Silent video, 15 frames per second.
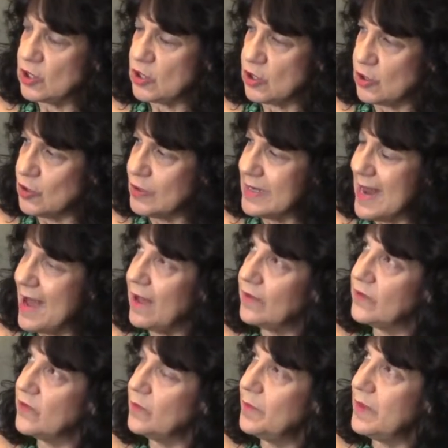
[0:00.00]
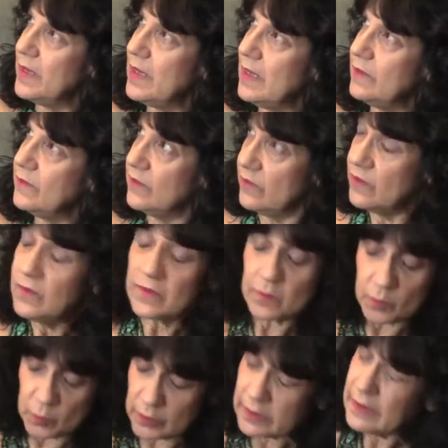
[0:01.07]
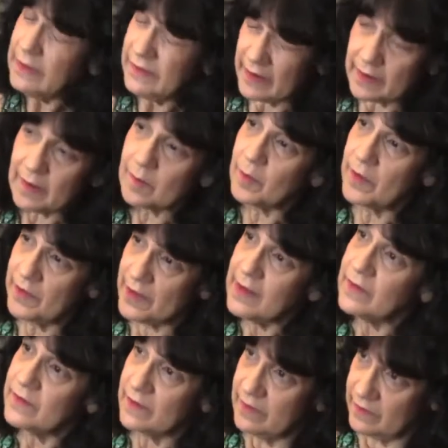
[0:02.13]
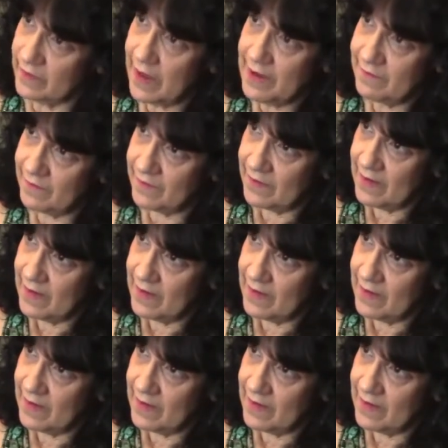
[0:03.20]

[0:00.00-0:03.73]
turned out to do some really terrible things in his life.